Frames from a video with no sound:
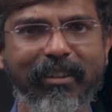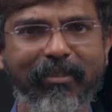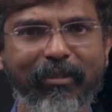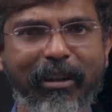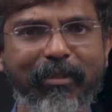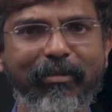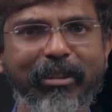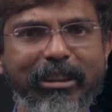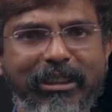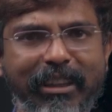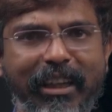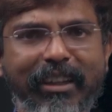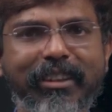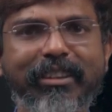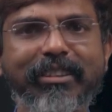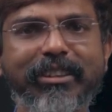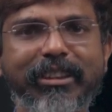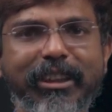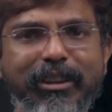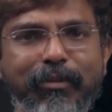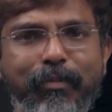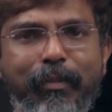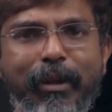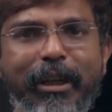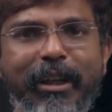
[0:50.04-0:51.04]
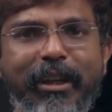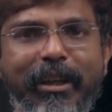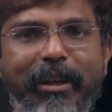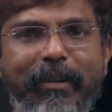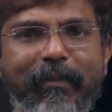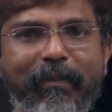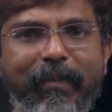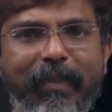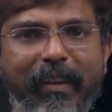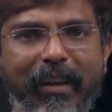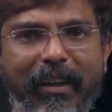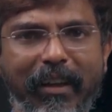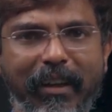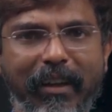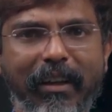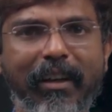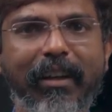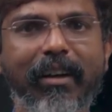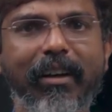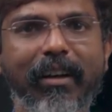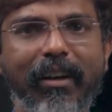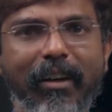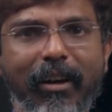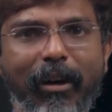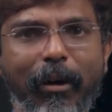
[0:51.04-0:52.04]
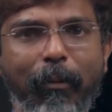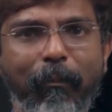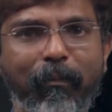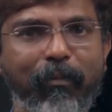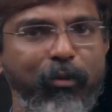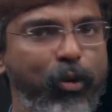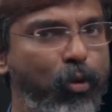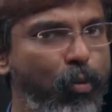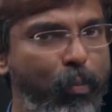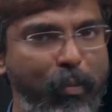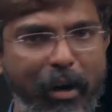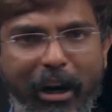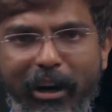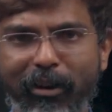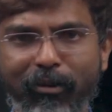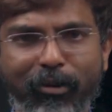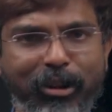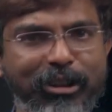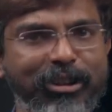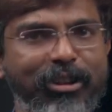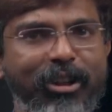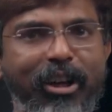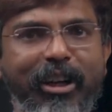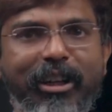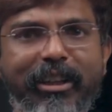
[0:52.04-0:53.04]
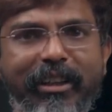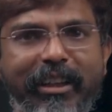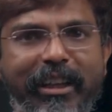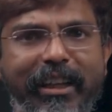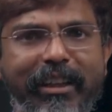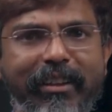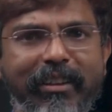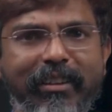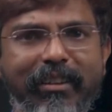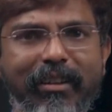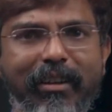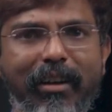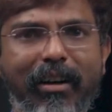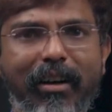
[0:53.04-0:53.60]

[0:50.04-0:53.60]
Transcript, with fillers: When we started Juspay, um, UPI was not there.